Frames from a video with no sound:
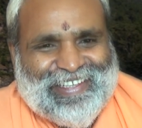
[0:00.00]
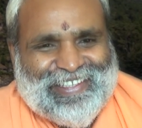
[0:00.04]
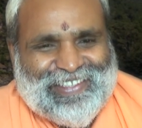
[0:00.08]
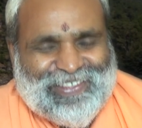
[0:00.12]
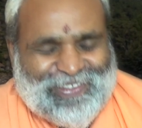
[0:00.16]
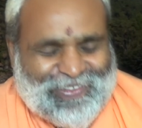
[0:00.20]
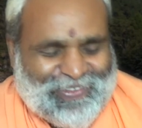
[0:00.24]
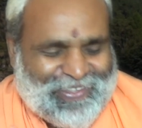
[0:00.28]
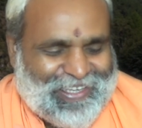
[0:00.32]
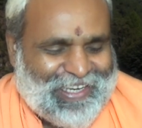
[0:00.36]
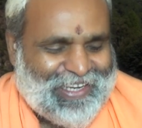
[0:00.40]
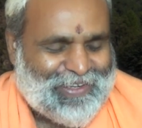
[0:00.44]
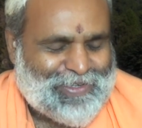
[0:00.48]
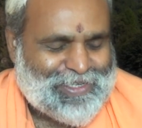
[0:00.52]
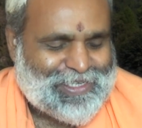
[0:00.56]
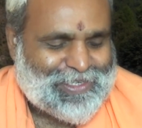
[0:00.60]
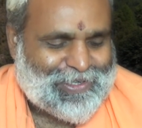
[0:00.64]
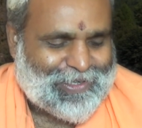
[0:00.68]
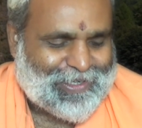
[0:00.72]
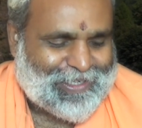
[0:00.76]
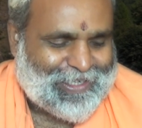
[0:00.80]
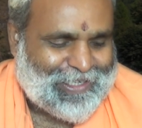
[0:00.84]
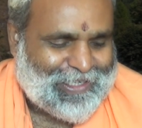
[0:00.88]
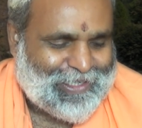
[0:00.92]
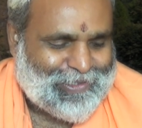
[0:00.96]
So when I was
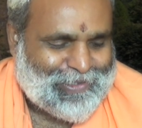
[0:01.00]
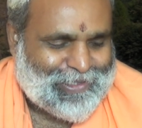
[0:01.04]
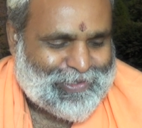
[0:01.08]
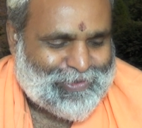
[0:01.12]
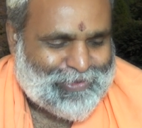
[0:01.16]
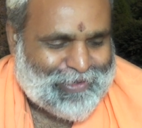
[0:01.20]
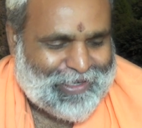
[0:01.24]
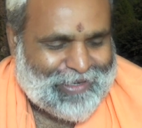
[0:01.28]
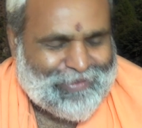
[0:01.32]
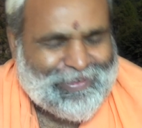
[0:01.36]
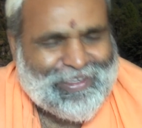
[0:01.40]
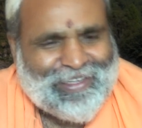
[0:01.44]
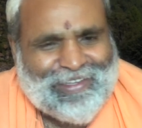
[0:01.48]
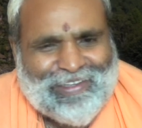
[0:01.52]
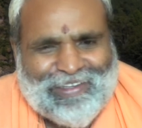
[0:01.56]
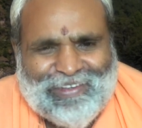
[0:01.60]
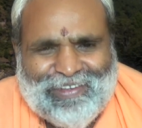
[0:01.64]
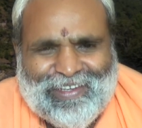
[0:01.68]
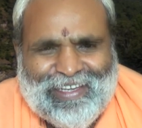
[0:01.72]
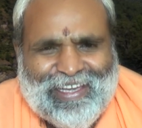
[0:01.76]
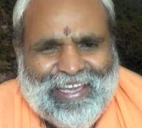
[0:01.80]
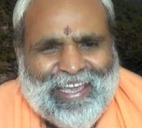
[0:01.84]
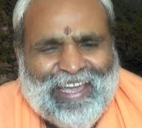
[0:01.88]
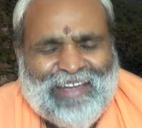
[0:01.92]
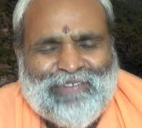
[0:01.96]
talking to a Swami,
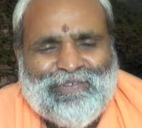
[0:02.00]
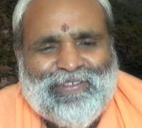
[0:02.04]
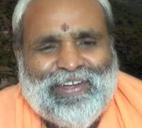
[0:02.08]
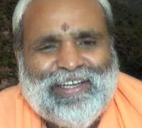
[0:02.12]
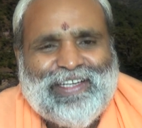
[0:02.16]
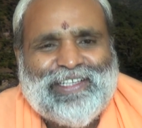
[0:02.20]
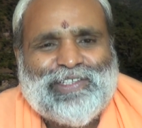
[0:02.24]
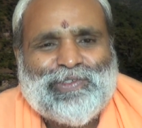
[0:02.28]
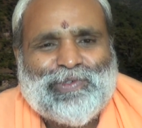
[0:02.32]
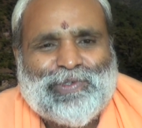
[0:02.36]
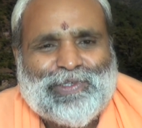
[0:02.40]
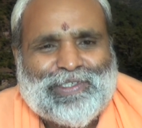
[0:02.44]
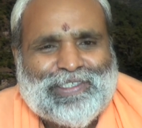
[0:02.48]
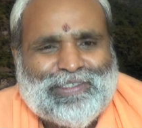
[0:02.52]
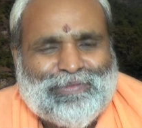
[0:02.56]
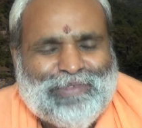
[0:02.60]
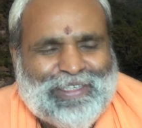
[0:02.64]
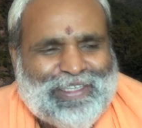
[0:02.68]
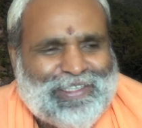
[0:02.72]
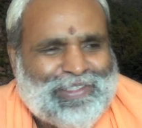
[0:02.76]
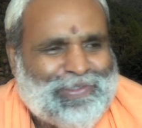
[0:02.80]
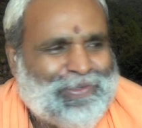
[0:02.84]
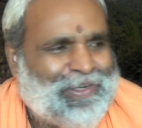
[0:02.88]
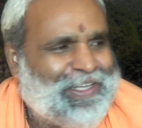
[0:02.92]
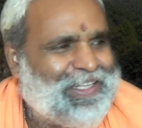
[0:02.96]
he gave me discourse.
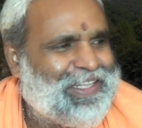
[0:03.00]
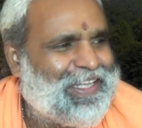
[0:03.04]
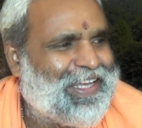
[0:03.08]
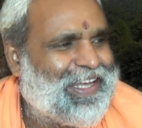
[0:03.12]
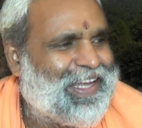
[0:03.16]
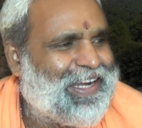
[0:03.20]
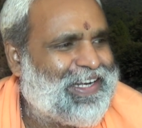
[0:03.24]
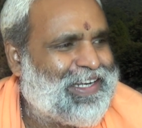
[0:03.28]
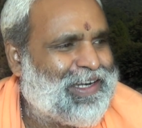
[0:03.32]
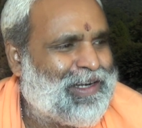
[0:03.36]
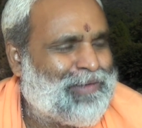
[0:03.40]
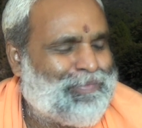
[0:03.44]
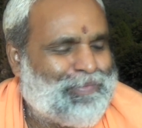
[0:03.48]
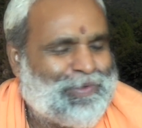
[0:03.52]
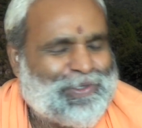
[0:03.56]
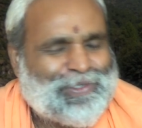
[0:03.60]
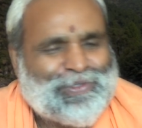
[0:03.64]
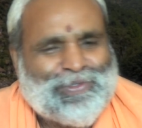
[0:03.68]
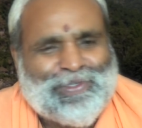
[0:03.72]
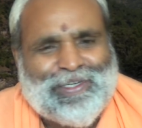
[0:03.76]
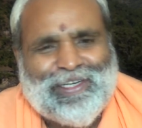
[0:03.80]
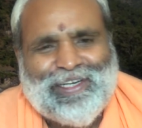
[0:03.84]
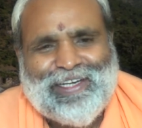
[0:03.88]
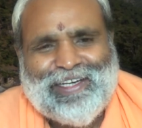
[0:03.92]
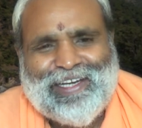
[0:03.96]
Because when they get
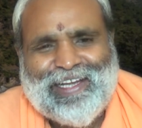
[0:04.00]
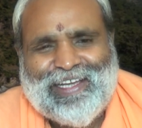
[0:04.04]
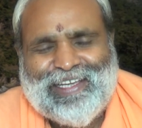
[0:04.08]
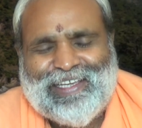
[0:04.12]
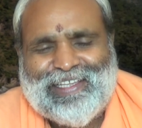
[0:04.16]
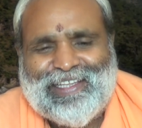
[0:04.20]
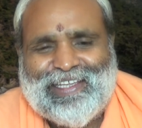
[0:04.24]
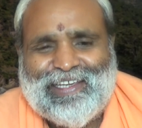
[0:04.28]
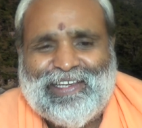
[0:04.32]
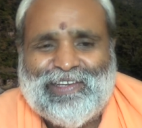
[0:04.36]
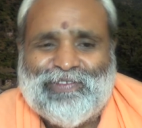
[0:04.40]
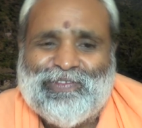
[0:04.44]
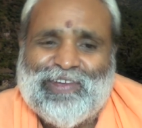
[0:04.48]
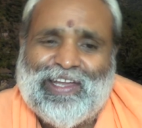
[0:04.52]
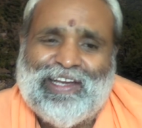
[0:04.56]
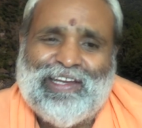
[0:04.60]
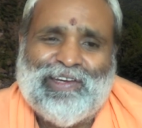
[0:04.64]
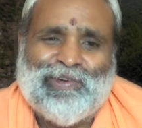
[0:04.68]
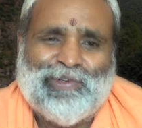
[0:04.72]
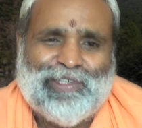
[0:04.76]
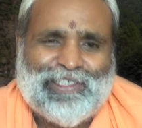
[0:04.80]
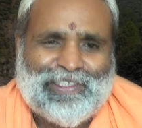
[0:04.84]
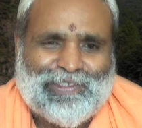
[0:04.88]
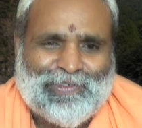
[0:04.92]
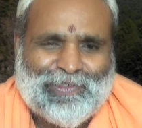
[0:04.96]
opportunity, they give very
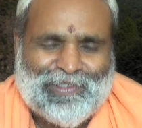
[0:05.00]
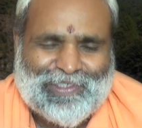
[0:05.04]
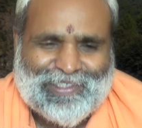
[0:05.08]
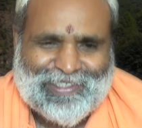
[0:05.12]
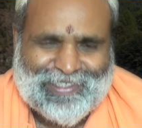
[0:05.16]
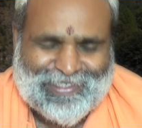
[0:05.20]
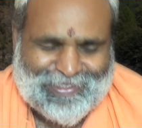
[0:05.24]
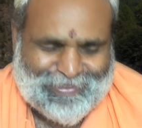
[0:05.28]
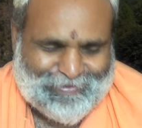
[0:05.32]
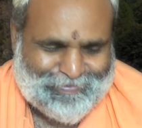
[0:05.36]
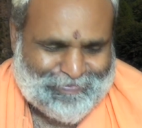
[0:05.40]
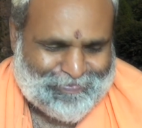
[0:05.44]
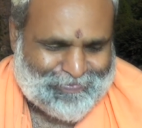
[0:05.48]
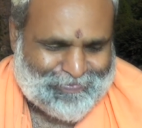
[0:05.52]
good discourse.